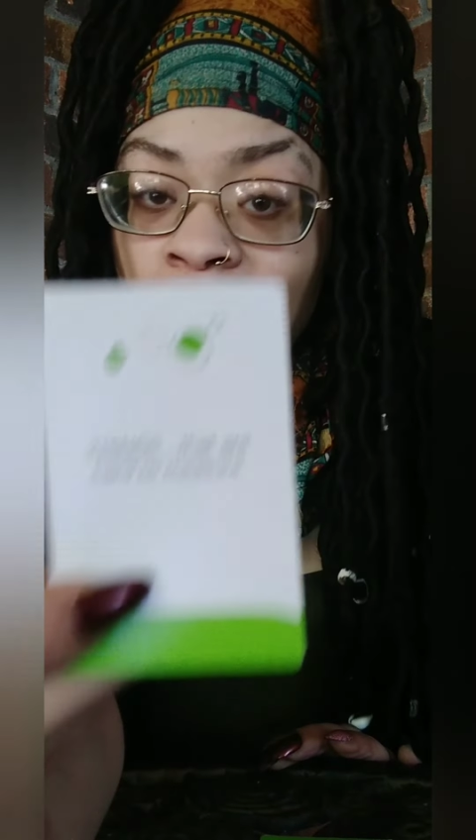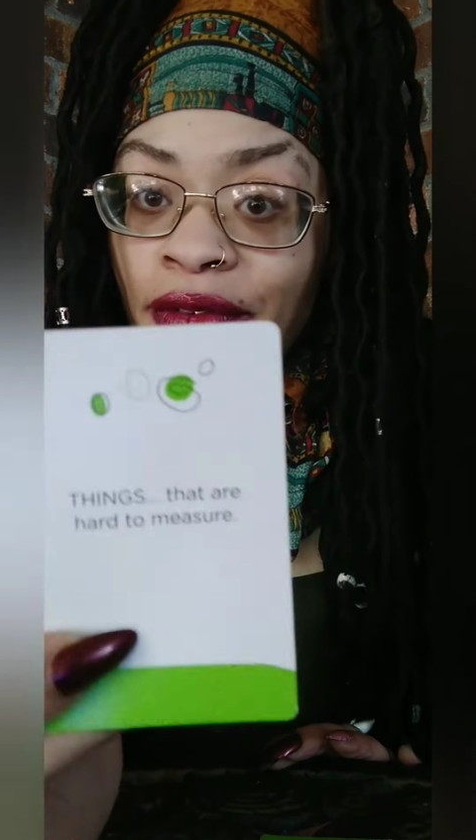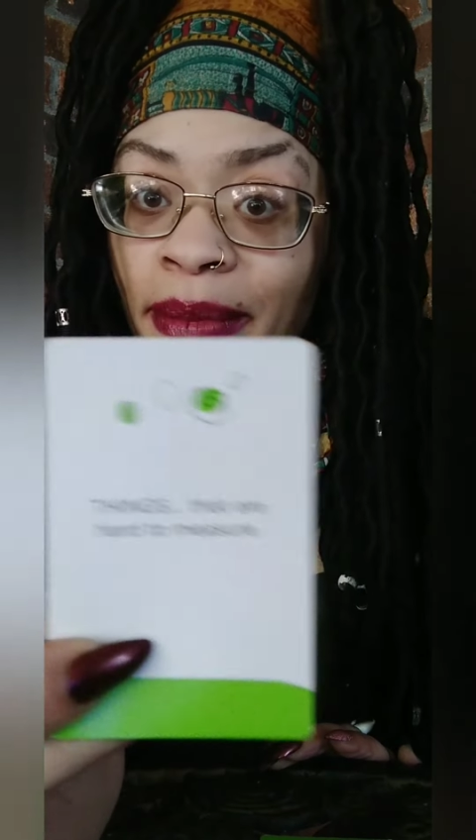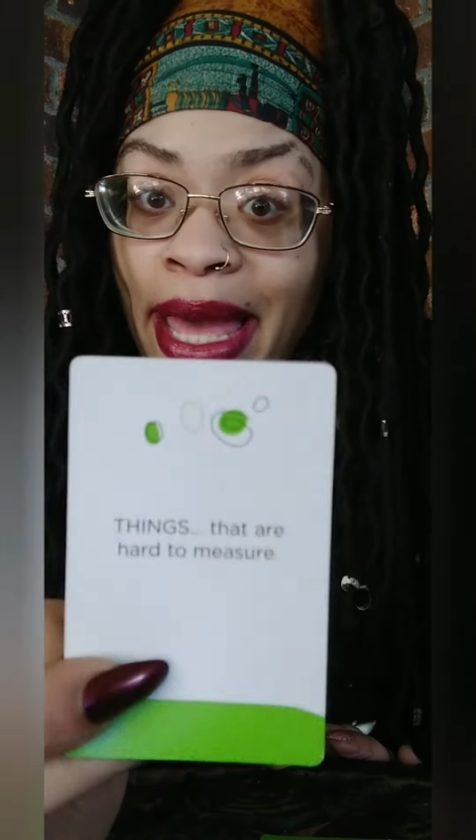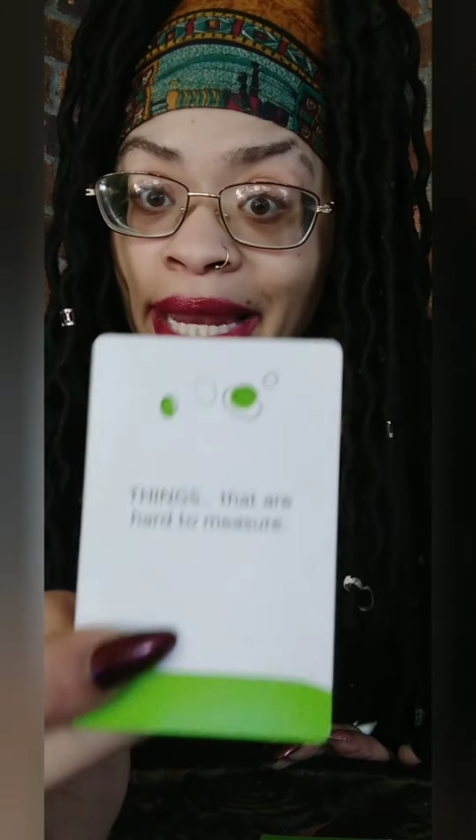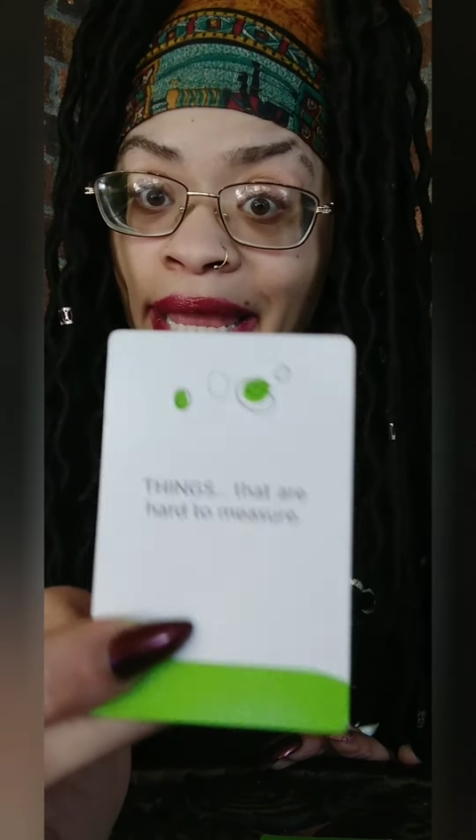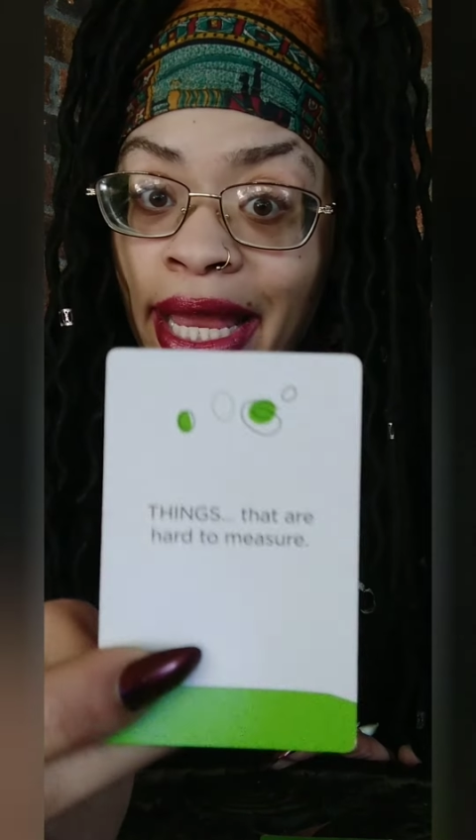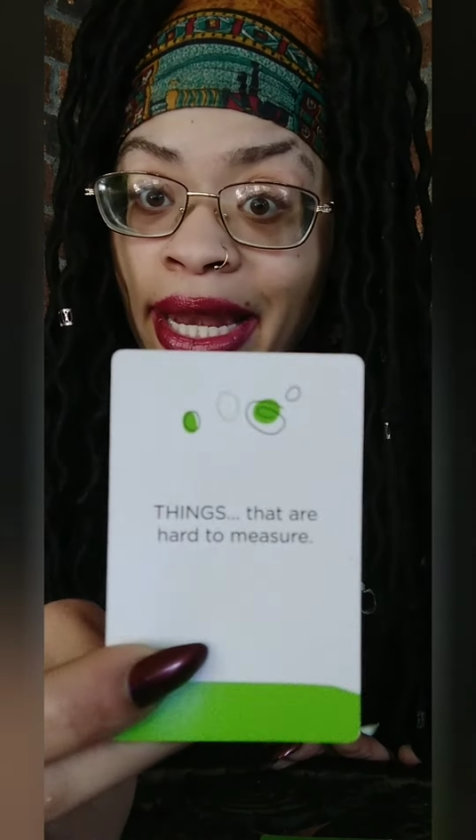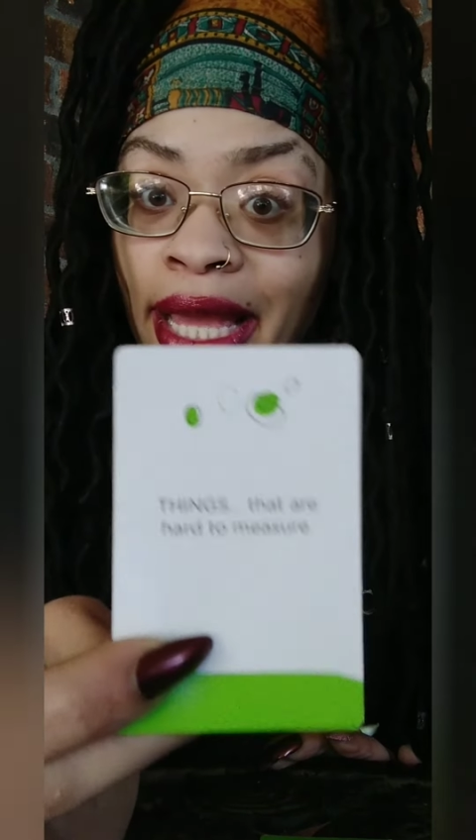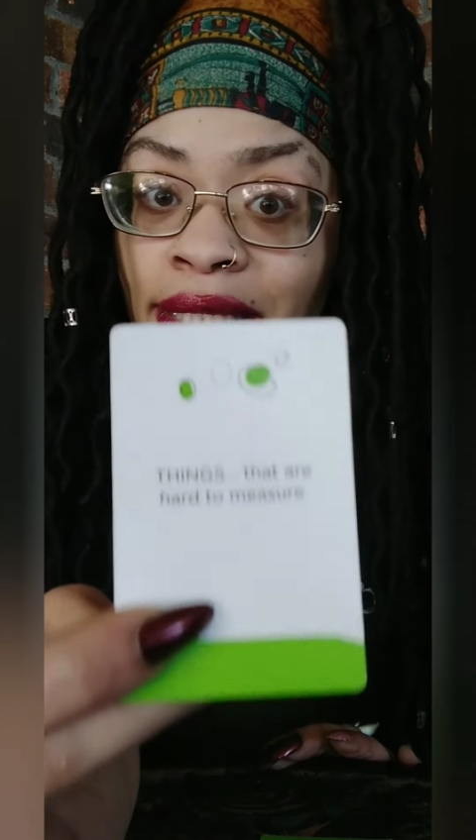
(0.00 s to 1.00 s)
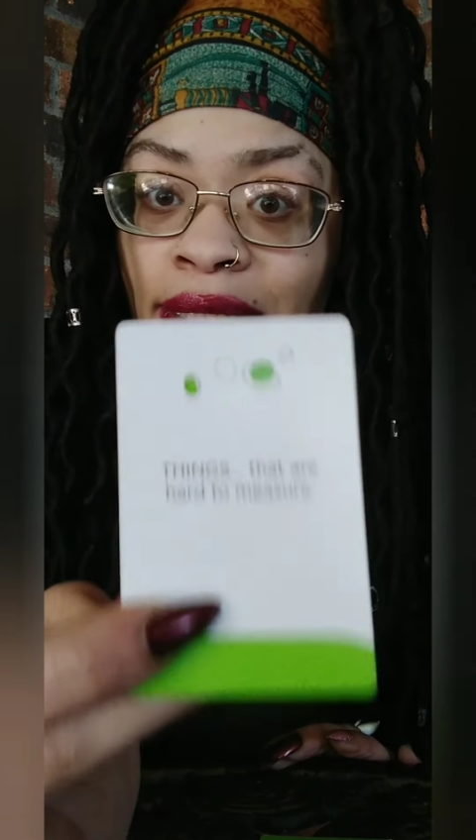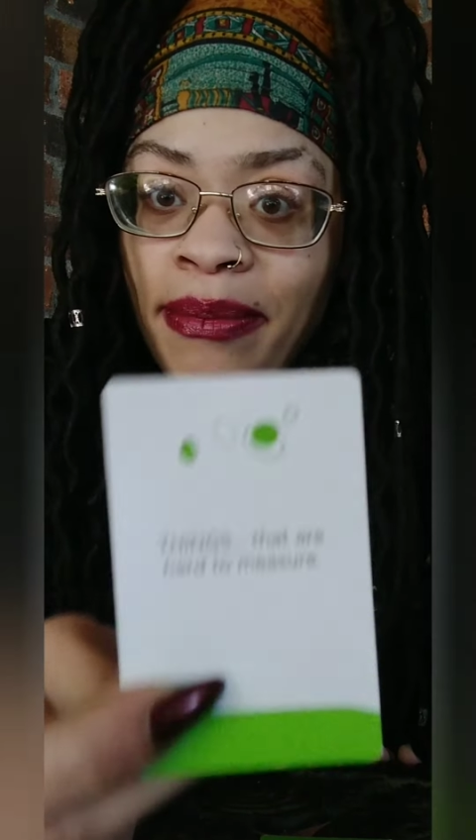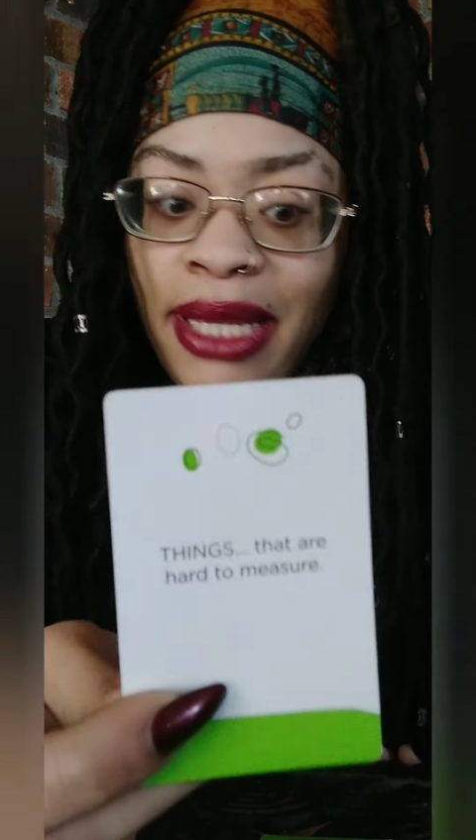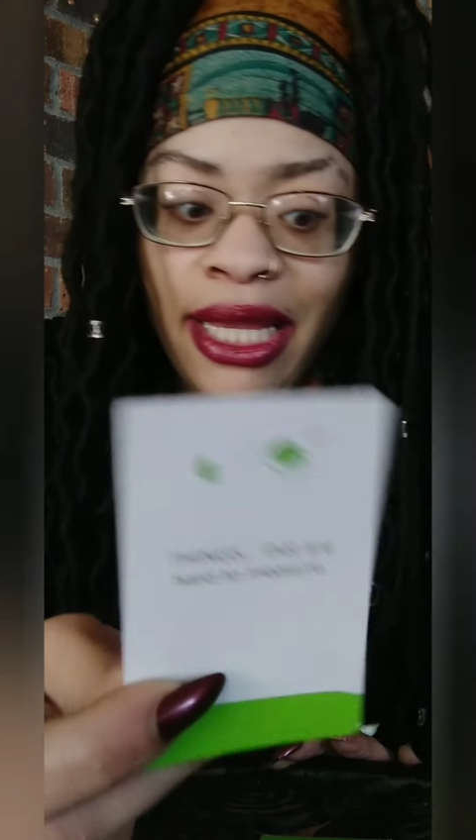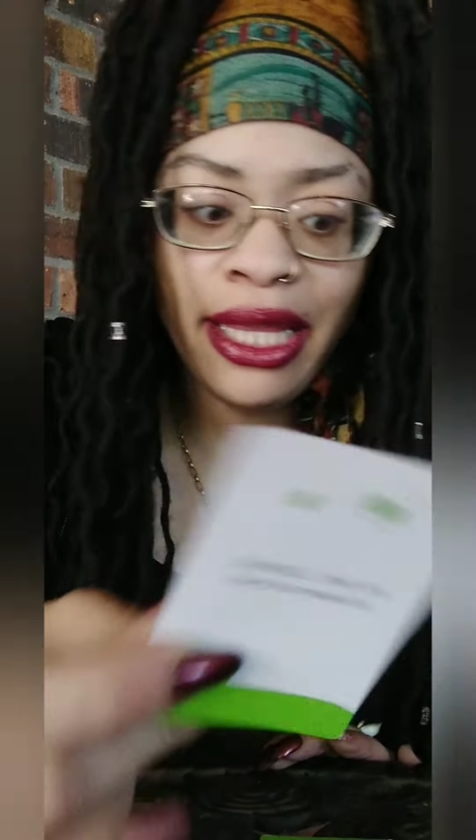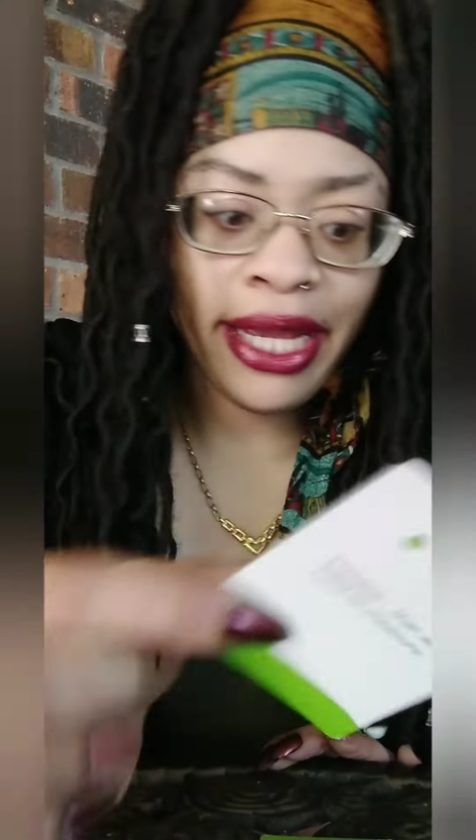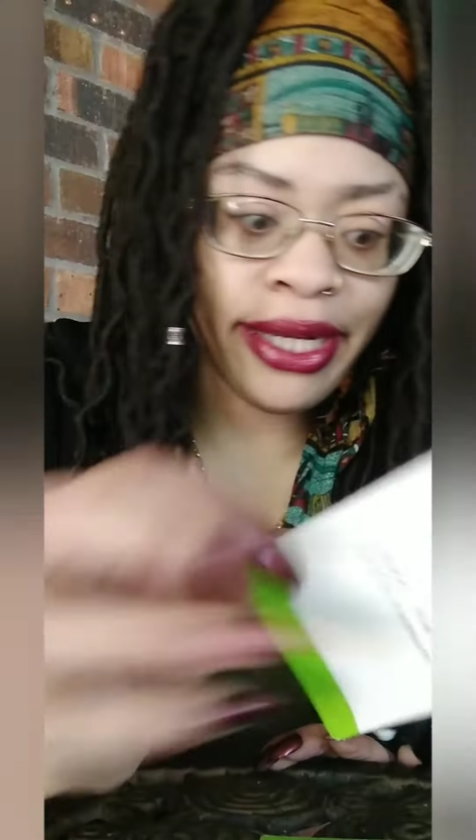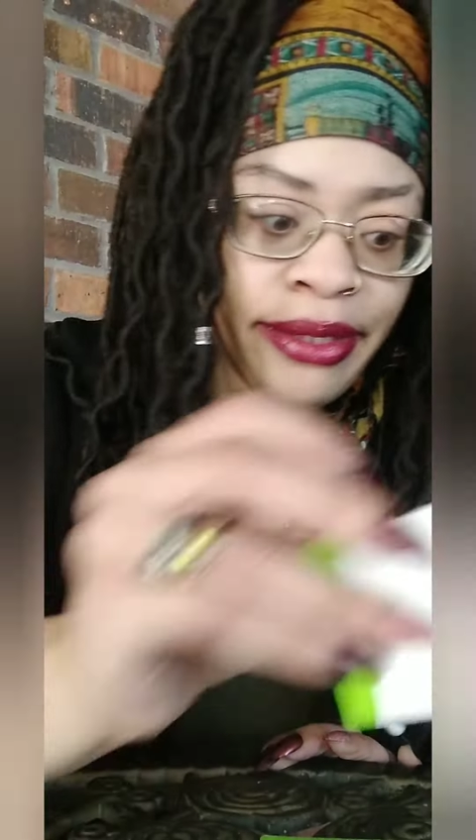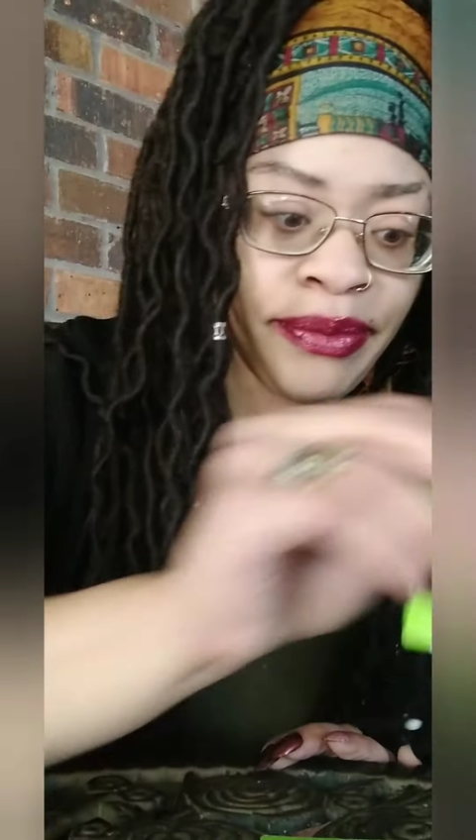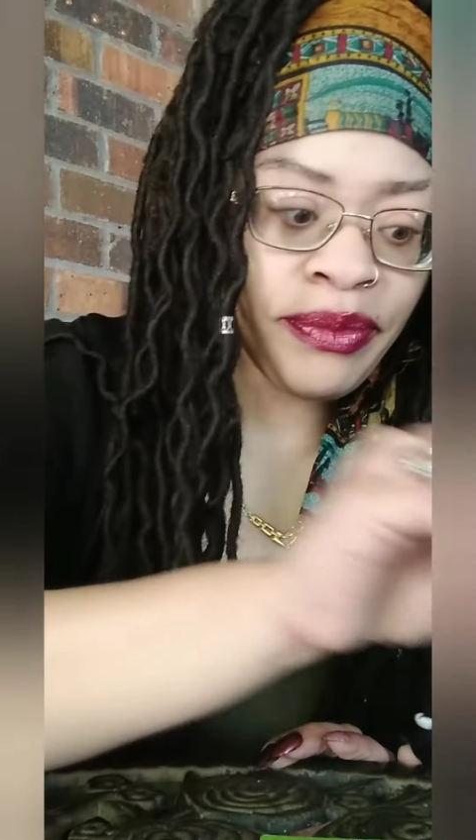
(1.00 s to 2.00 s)
everybody cannot be
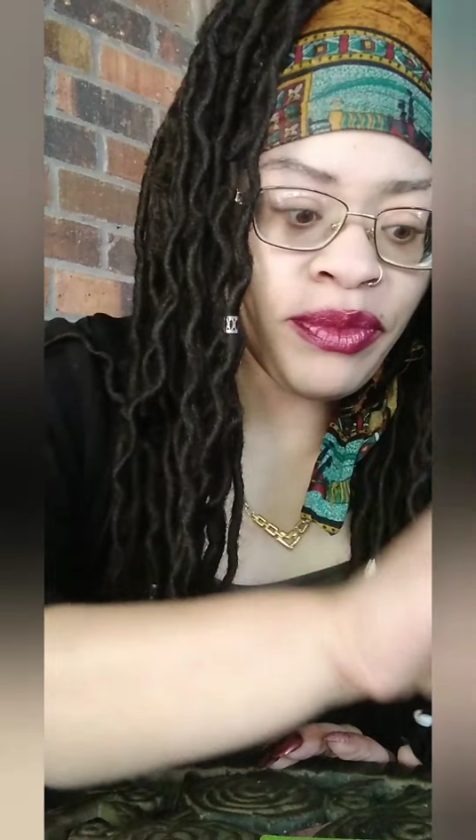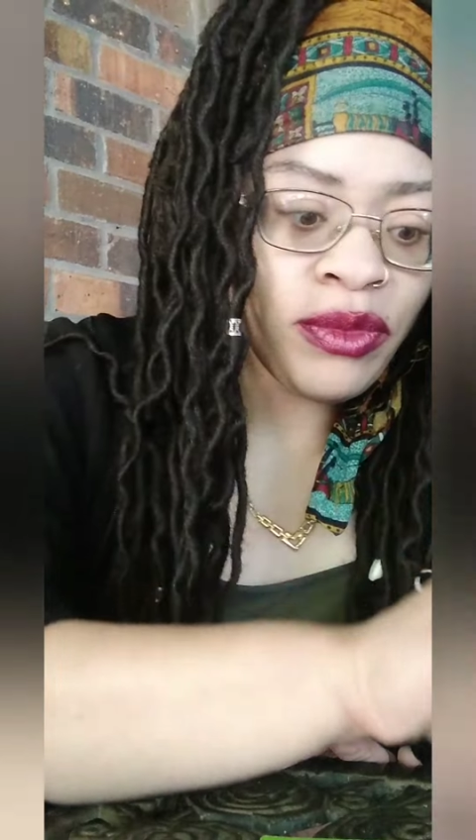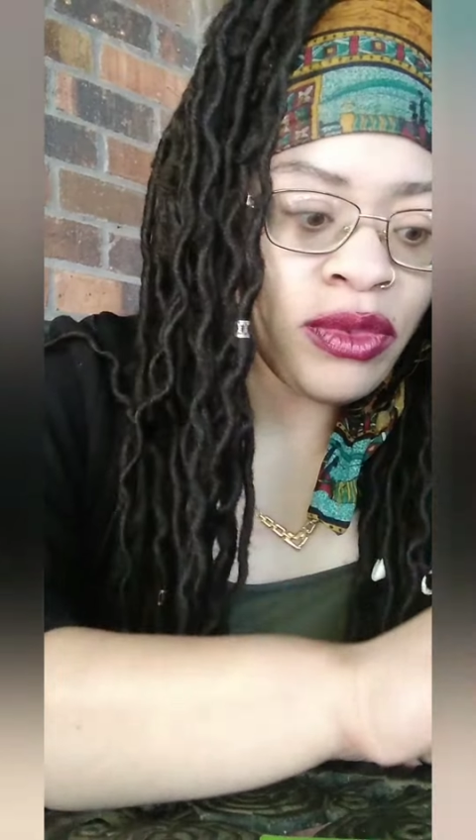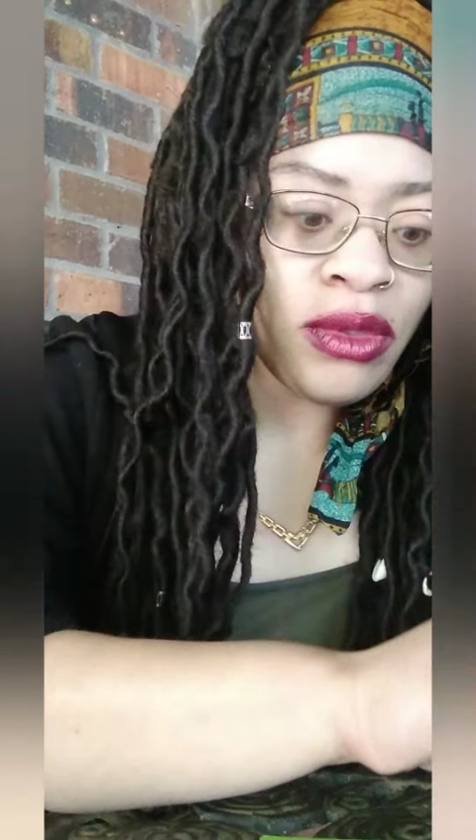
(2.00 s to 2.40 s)
there